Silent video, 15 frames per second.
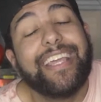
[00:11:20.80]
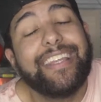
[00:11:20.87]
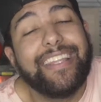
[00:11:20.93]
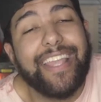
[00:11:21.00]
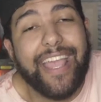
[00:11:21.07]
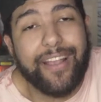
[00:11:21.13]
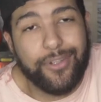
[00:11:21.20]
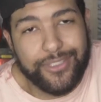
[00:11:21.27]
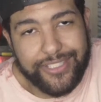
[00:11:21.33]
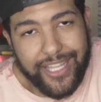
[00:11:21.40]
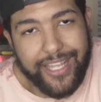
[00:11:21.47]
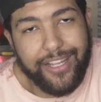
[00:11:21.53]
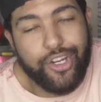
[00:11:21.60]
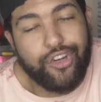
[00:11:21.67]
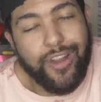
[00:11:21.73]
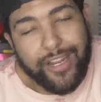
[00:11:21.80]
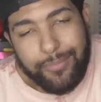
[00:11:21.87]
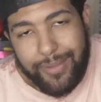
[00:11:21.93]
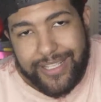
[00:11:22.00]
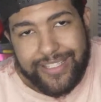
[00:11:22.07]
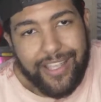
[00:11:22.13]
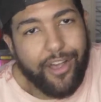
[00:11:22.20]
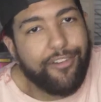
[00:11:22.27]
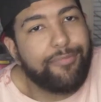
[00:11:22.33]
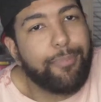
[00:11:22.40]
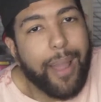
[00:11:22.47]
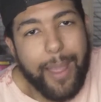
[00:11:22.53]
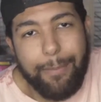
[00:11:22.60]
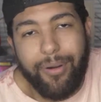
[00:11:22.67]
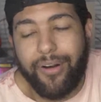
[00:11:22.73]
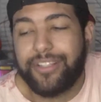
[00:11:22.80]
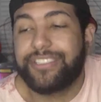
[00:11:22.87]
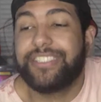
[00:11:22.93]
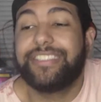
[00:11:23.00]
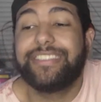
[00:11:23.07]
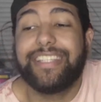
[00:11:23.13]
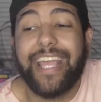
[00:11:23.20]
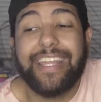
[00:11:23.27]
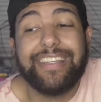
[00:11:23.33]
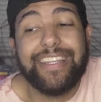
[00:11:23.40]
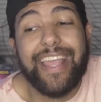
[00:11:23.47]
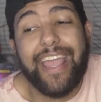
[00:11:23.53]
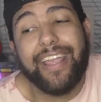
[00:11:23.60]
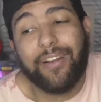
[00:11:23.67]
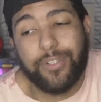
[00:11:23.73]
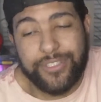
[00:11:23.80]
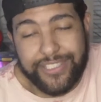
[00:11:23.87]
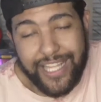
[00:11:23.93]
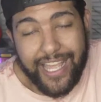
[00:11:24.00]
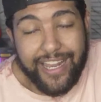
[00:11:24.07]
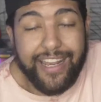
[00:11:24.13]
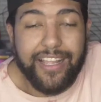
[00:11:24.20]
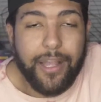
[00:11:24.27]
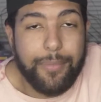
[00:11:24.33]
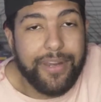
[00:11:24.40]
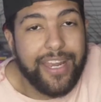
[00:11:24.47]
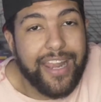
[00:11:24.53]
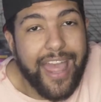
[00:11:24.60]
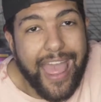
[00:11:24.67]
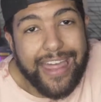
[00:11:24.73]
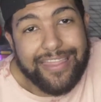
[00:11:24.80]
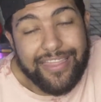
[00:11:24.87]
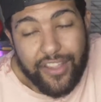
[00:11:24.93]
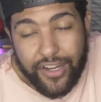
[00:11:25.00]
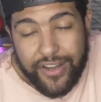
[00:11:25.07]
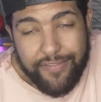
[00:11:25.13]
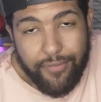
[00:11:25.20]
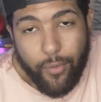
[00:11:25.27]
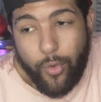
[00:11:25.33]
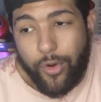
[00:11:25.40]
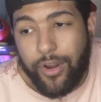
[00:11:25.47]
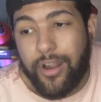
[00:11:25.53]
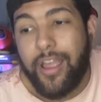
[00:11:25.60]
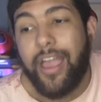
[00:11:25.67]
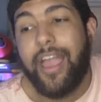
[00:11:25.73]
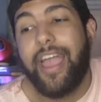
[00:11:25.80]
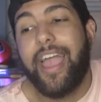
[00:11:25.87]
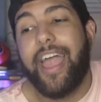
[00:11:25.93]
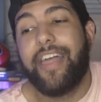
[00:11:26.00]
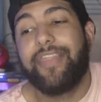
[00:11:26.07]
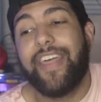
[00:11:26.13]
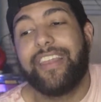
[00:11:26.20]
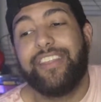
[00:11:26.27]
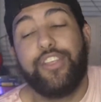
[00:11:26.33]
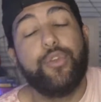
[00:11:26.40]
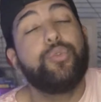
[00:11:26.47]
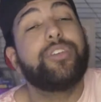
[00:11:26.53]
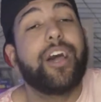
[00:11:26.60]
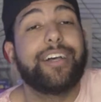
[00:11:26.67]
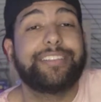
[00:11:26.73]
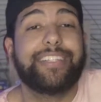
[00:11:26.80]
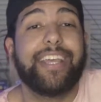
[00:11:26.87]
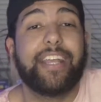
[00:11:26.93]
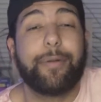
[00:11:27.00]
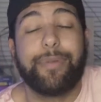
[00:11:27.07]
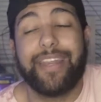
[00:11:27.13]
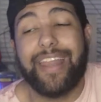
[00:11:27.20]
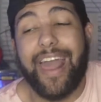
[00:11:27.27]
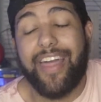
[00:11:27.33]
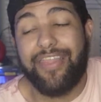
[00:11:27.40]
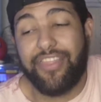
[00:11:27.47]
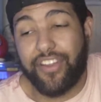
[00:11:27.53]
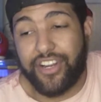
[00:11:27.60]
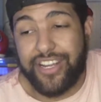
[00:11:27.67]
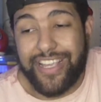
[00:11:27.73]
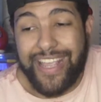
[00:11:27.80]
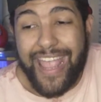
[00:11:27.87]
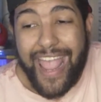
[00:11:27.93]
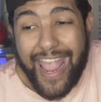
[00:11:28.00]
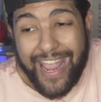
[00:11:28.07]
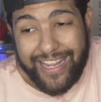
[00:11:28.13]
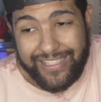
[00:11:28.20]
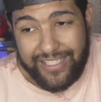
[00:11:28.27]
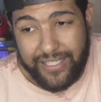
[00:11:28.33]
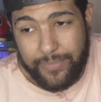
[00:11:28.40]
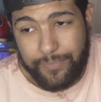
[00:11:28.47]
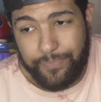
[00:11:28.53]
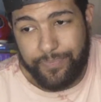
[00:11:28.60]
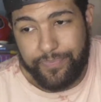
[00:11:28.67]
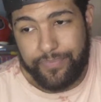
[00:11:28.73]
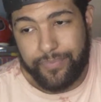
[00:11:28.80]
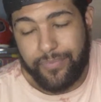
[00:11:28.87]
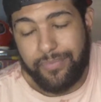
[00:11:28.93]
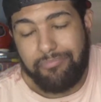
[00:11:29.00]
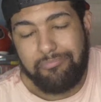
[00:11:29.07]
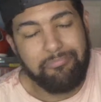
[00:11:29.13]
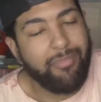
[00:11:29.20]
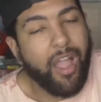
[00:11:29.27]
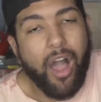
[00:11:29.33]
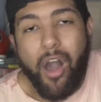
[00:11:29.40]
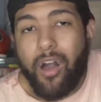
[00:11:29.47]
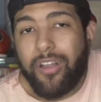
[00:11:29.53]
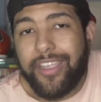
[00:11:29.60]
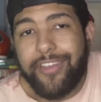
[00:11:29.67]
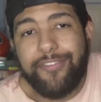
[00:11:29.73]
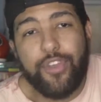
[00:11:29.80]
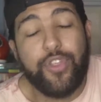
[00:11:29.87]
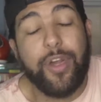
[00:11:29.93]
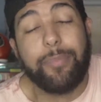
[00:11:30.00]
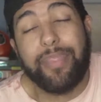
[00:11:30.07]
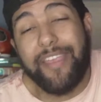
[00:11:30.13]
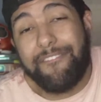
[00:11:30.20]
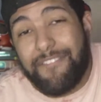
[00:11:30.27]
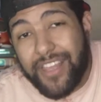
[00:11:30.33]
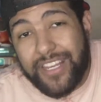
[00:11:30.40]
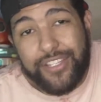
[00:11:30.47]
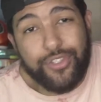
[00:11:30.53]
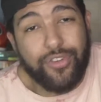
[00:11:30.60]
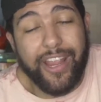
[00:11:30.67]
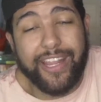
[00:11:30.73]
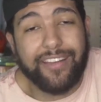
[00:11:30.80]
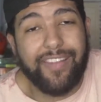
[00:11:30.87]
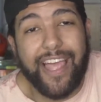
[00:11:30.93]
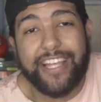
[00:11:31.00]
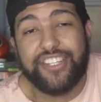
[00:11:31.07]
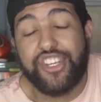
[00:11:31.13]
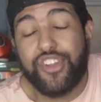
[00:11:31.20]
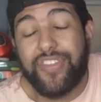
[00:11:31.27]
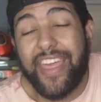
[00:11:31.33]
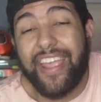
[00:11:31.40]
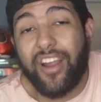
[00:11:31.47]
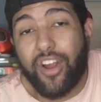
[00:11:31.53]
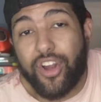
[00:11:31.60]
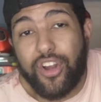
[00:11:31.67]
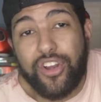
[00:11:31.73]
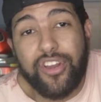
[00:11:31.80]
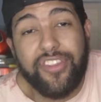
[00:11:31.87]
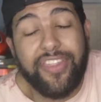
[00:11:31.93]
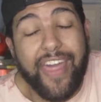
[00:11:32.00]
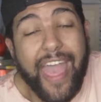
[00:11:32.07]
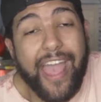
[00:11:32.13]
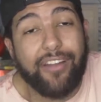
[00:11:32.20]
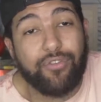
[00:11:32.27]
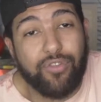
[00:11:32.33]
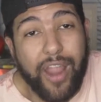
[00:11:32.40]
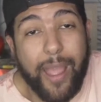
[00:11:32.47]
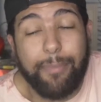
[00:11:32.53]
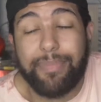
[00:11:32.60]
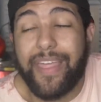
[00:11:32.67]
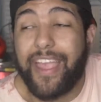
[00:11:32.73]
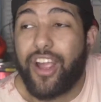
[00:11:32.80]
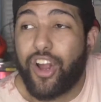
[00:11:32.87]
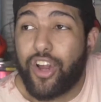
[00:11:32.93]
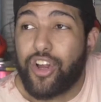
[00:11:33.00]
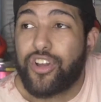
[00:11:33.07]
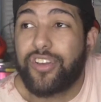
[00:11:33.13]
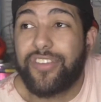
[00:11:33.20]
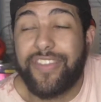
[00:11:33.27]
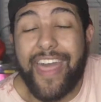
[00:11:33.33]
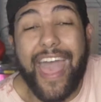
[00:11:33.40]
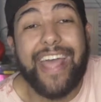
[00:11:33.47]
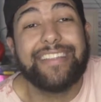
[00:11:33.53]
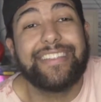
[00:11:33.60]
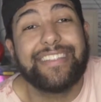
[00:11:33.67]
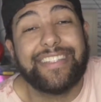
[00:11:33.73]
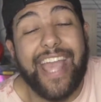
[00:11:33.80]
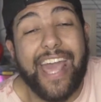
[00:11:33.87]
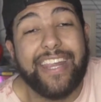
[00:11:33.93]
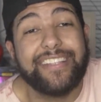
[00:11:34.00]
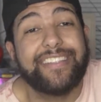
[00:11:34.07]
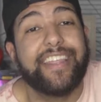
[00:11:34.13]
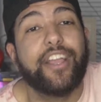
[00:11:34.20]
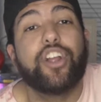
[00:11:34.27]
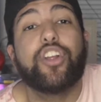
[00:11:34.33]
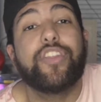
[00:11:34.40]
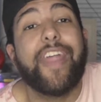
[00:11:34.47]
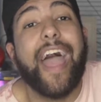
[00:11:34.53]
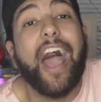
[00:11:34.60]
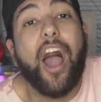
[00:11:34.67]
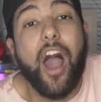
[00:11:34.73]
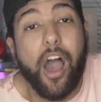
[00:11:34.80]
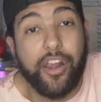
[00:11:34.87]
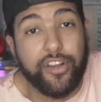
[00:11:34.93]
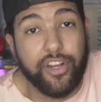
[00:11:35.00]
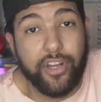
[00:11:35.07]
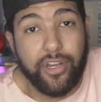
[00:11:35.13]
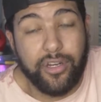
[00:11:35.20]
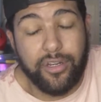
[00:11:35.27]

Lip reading: Diego State, correct myself, my apologies, San Diego State coming in at 34, and then Utah State coming in at 38. I'll give you them. They finished ranked last year. They earned that rep. They earned that status. They earned that honor.